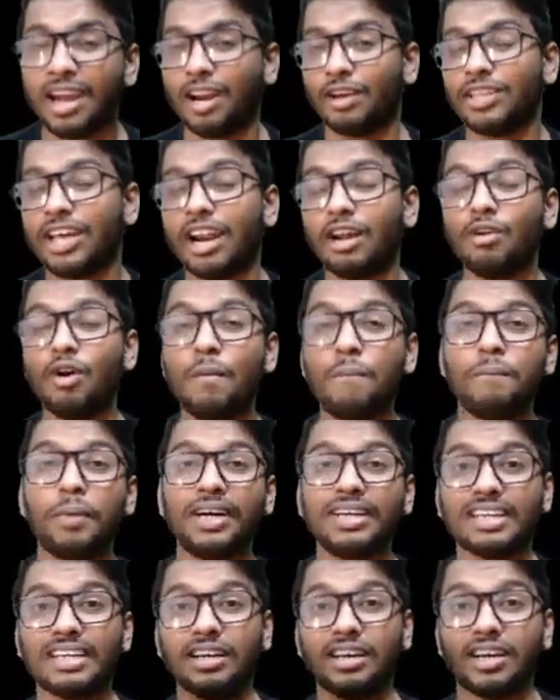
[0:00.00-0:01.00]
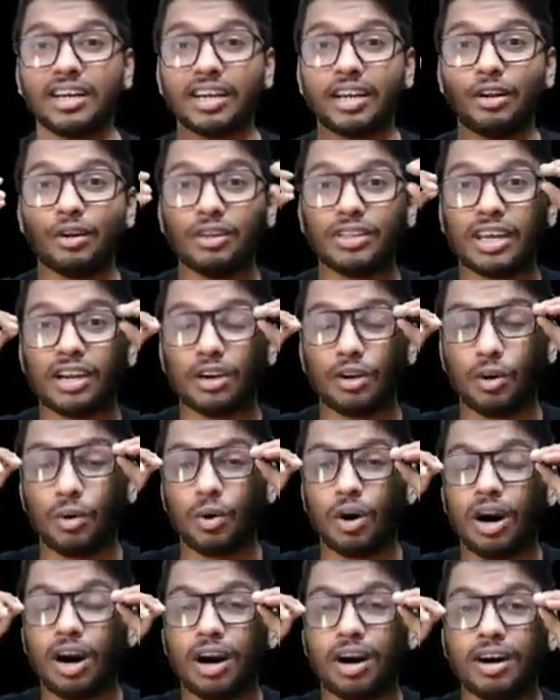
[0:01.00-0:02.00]
Now there are no particular, there are
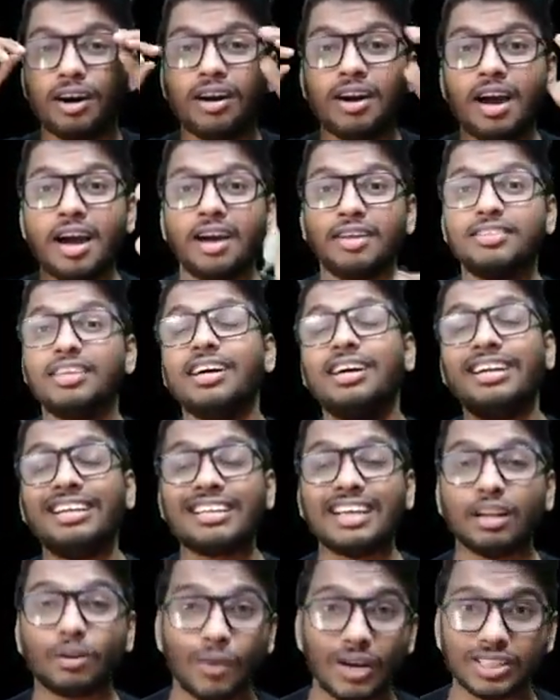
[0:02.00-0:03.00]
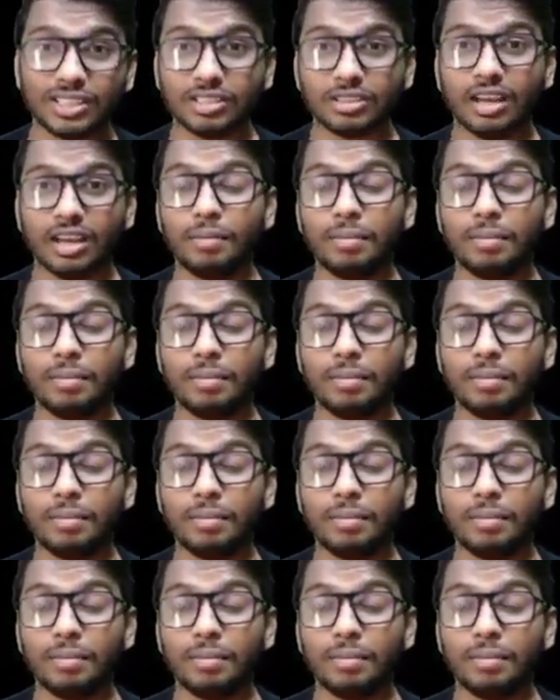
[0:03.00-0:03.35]
no theoretical questions.